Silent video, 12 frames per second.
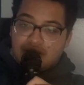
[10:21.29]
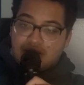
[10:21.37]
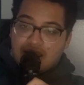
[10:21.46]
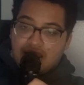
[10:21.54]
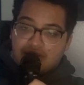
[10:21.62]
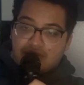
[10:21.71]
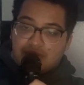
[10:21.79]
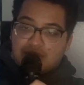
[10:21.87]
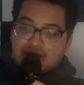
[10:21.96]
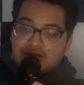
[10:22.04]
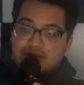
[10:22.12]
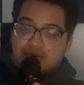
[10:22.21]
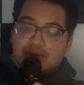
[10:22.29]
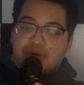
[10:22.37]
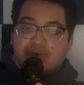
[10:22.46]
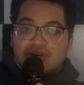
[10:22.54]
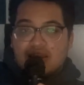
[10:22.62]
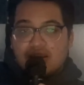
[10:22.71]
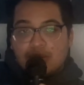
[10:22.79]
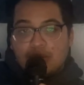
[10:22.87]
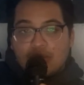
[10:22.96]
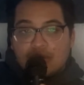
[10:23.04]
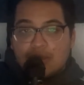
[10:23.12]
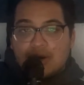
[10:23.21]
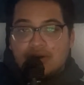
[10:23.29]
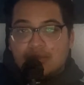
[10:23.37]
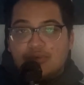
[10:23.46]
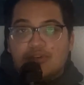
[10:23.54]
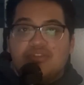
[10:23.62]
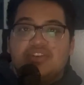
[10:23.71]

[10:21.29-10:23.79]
how you make some people care more about a movie.